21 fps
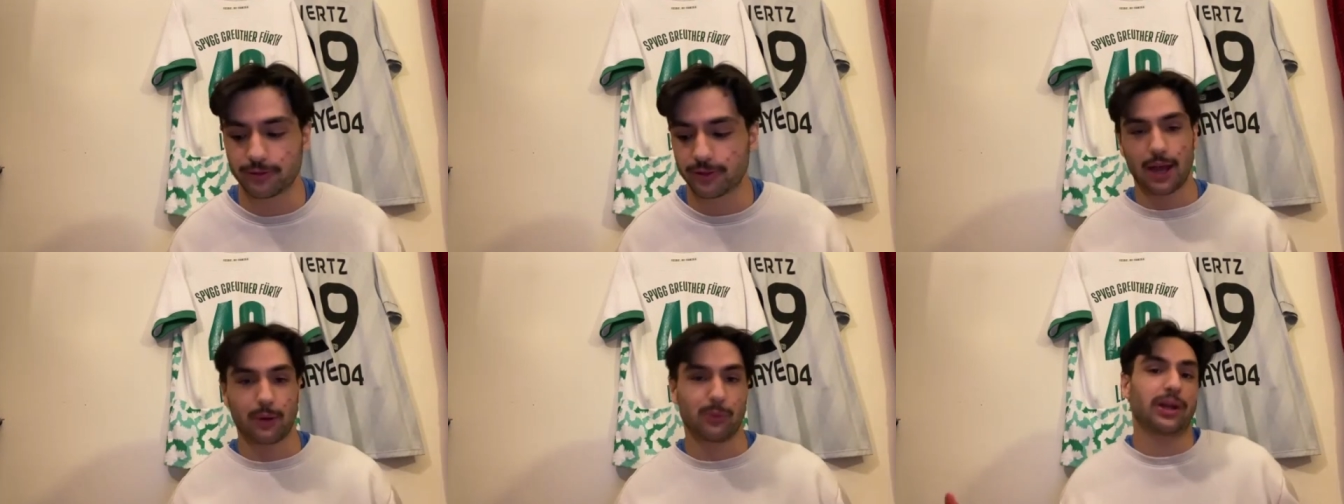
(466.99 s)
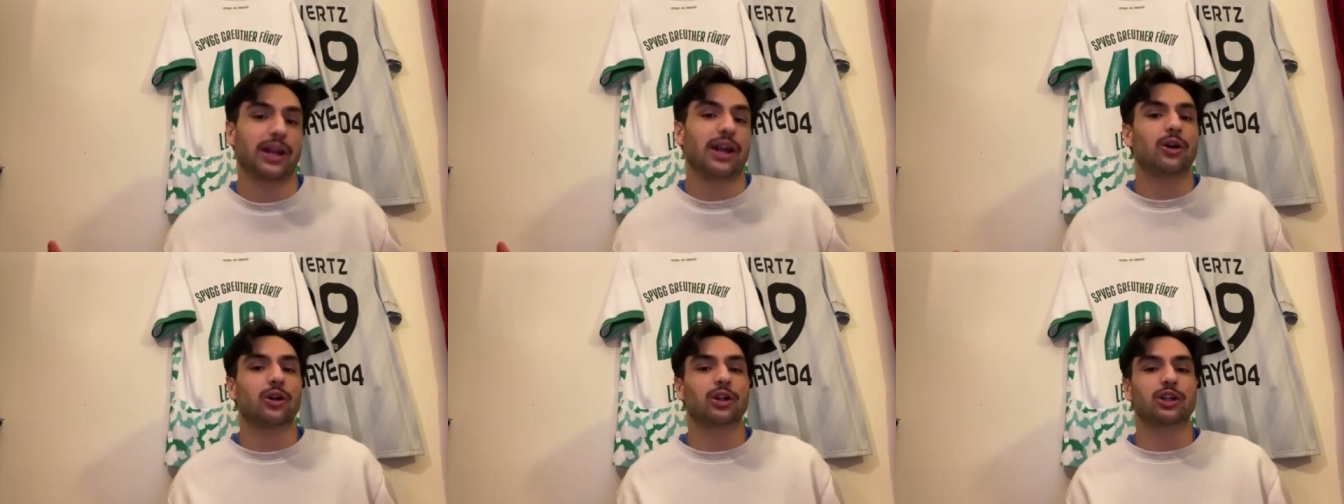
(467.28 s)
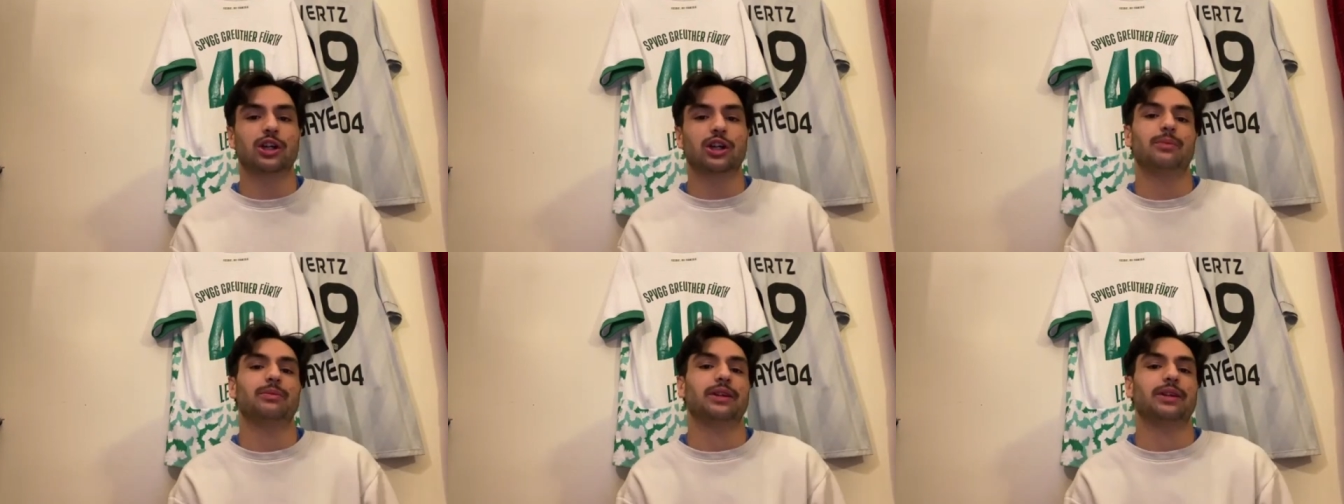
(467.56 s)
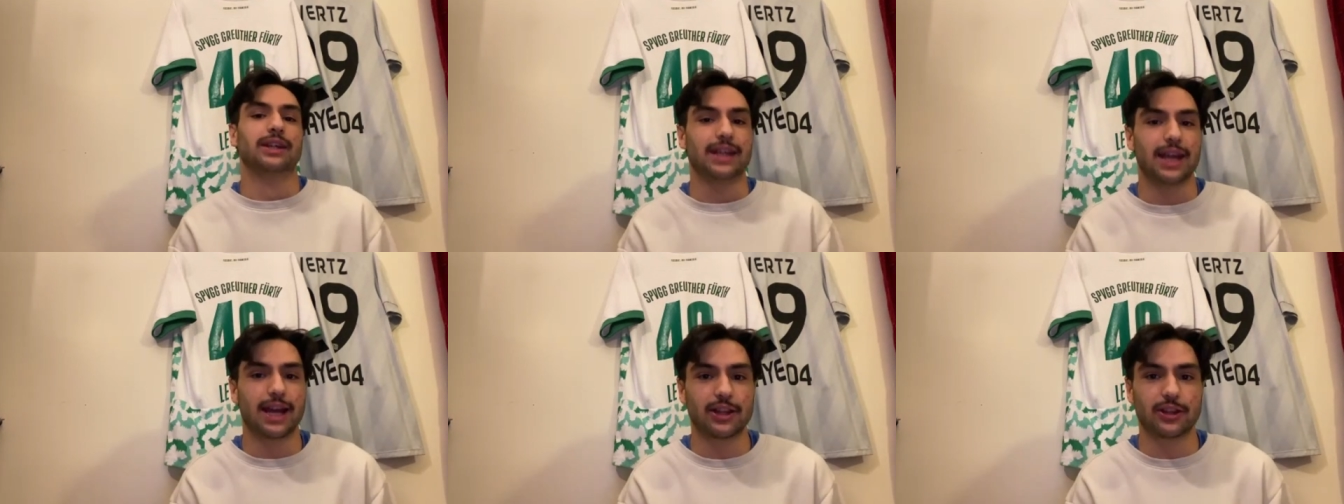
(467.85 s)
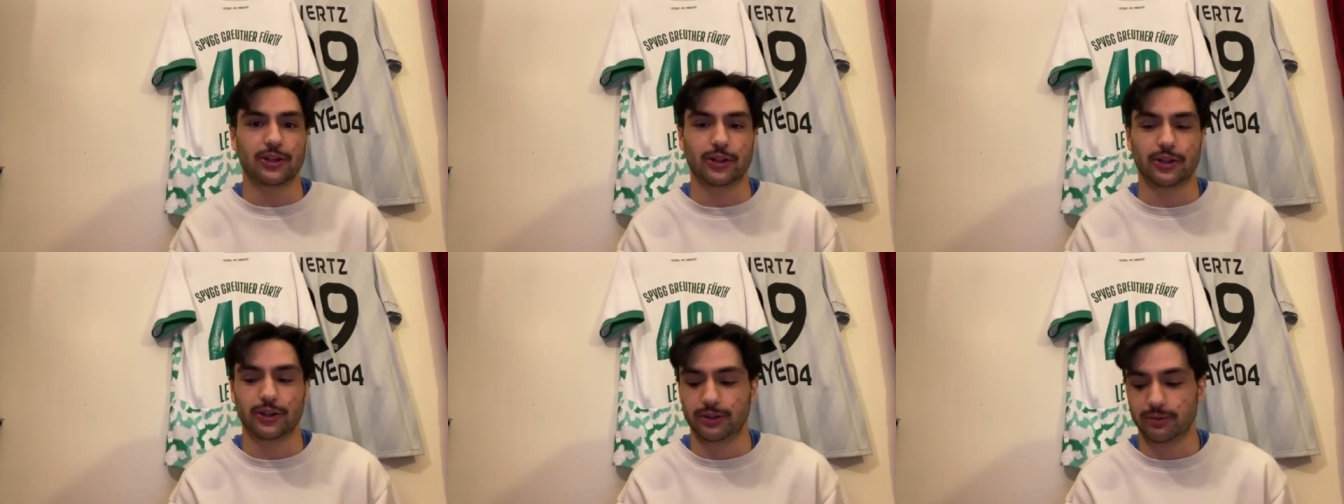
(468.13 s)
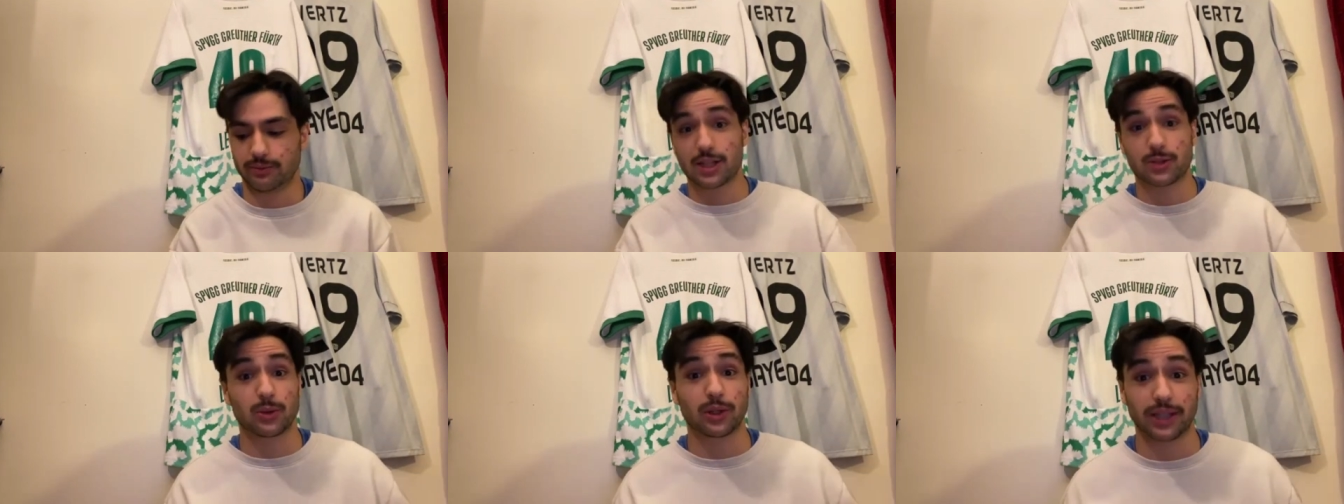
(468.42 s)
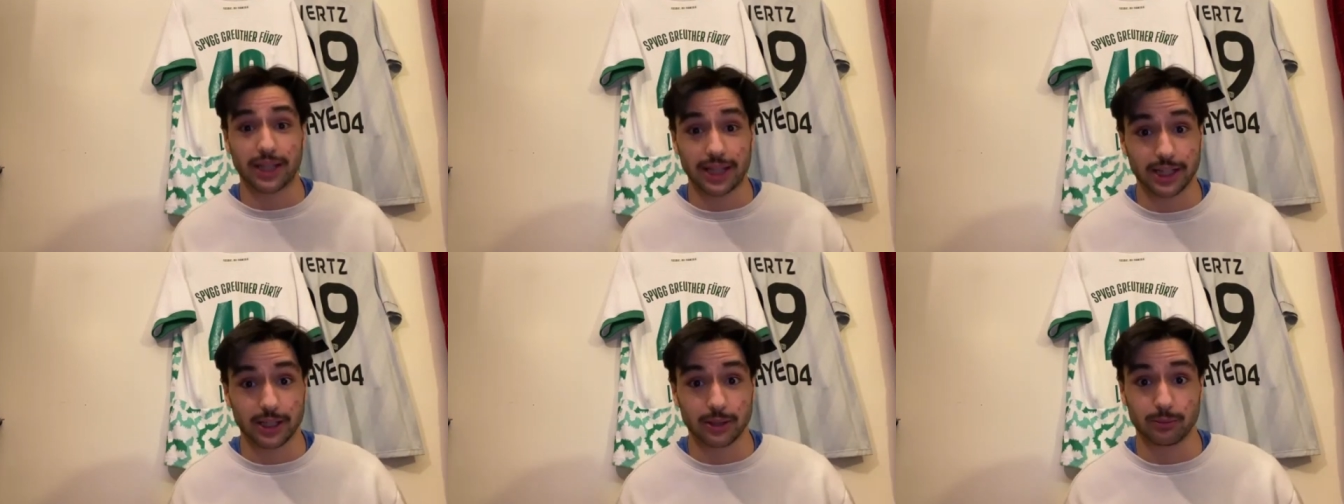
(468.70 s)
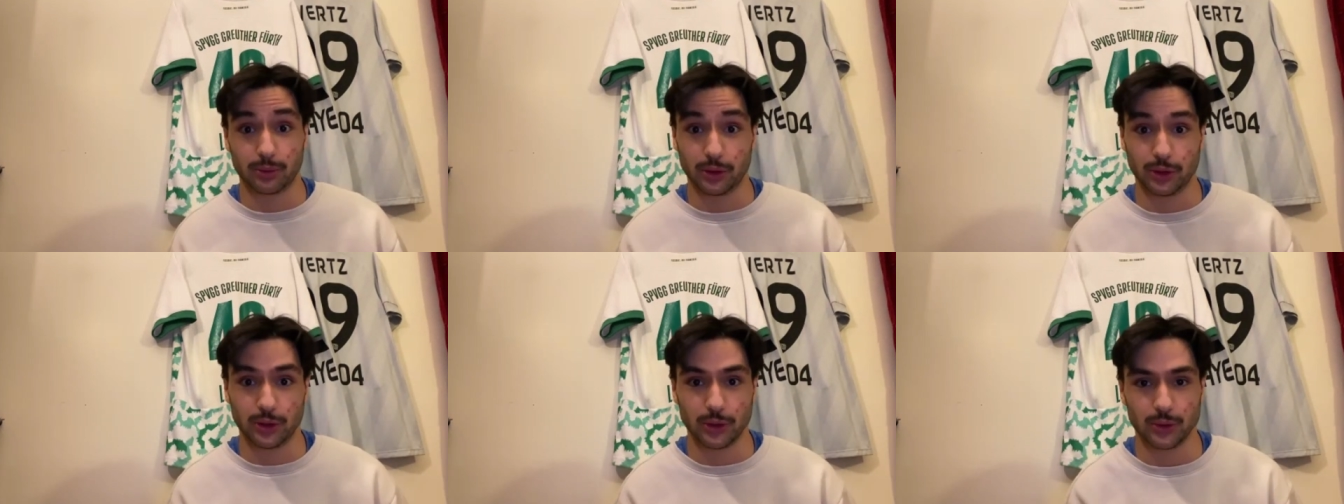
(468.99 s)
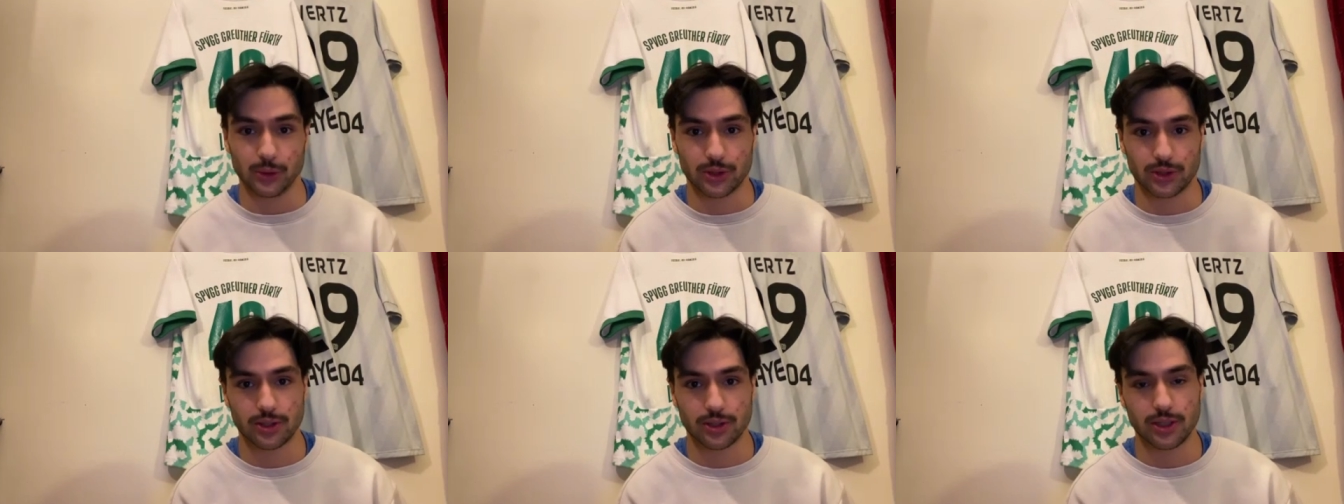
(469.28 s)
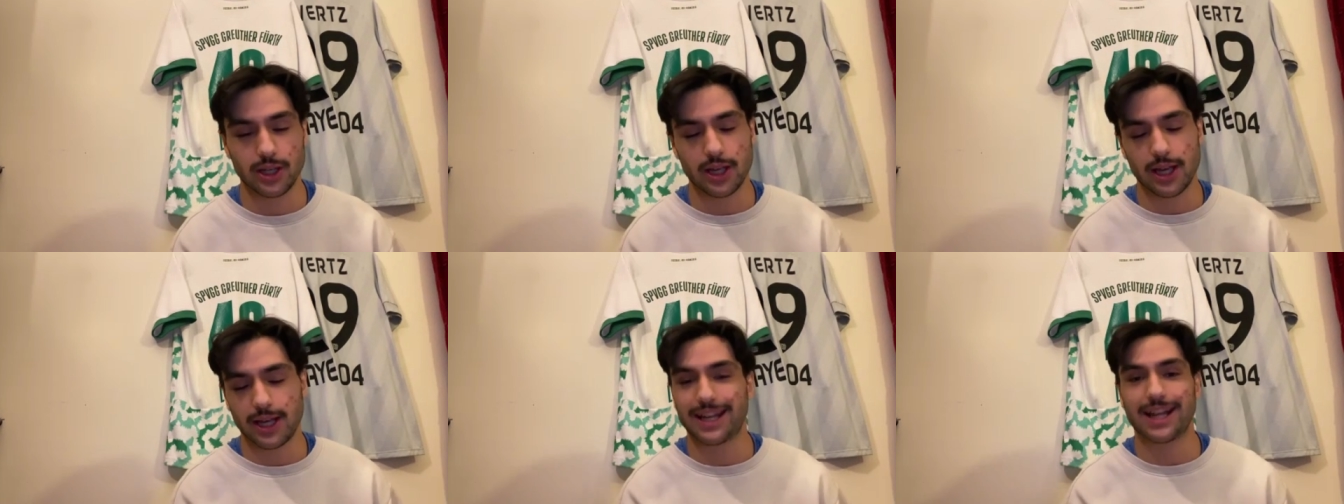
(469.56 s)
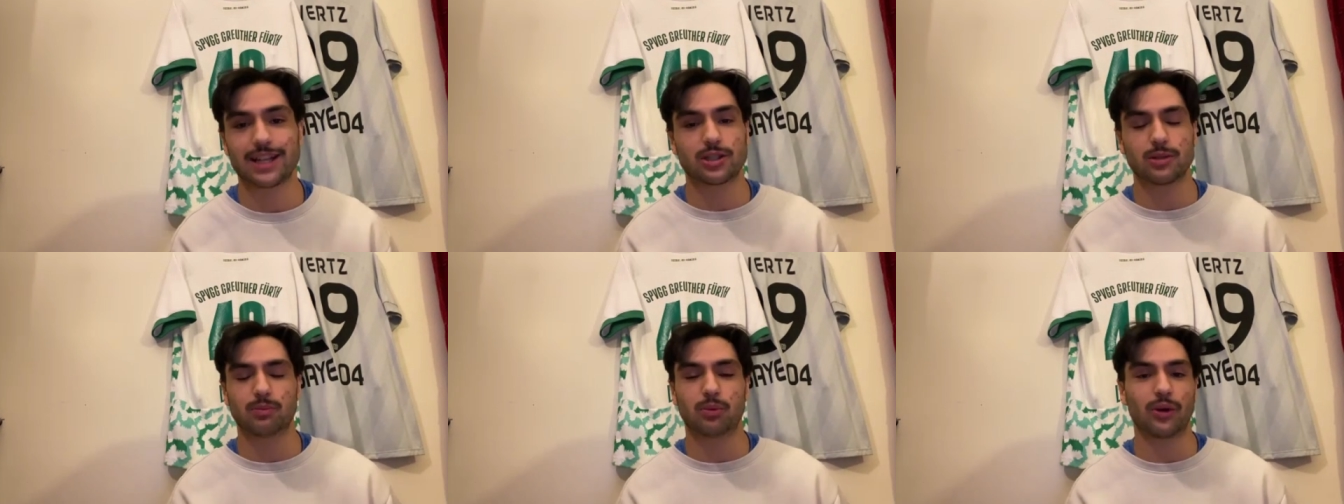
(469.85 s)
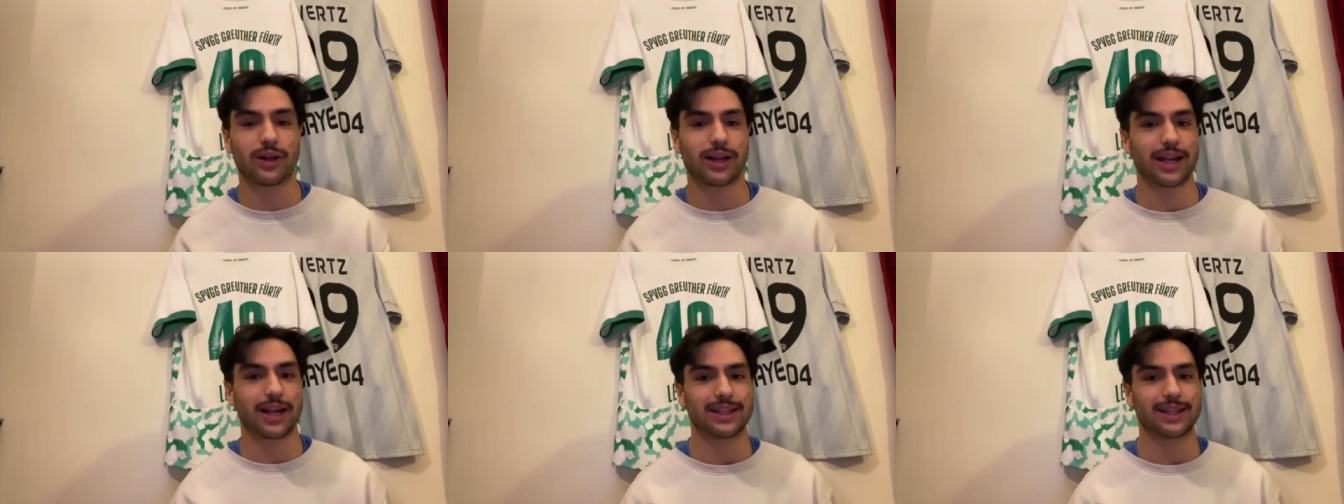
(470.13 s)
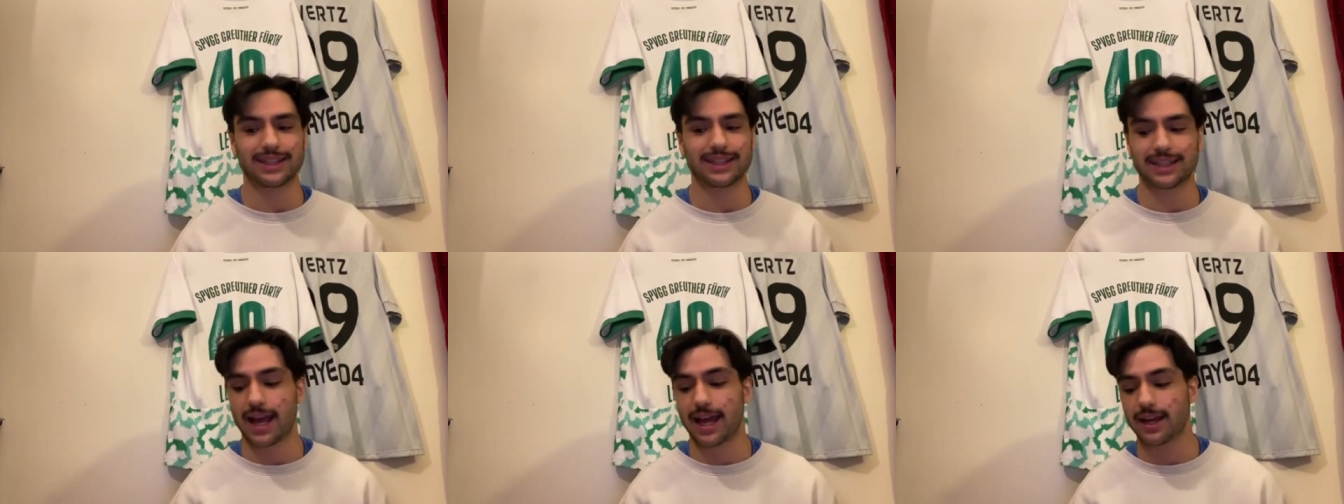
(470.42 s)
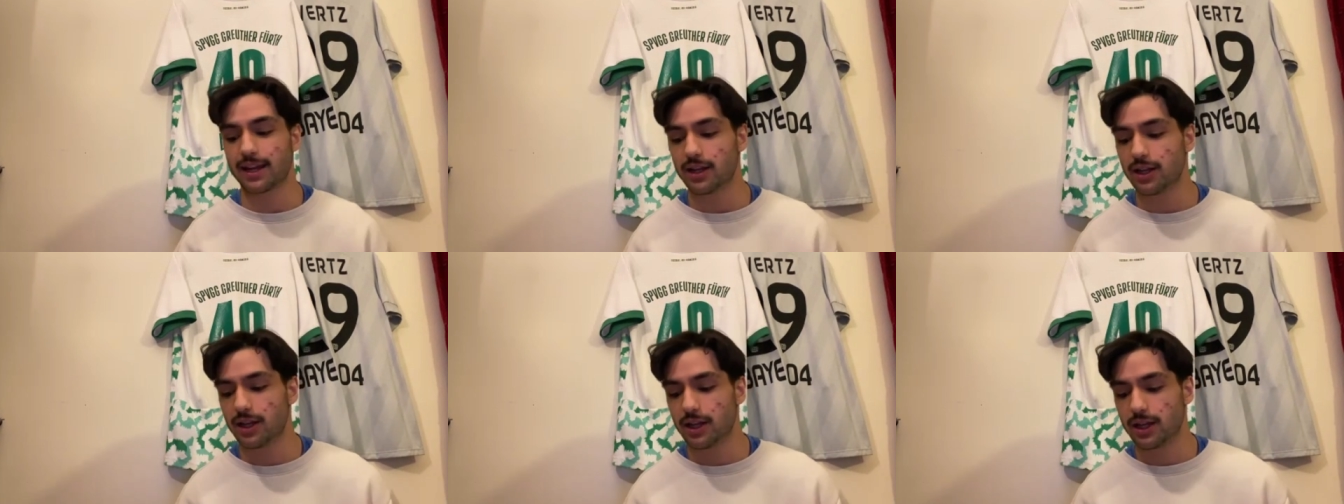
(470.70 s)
And when they all come together, that's what they can produce. And that's a point I think that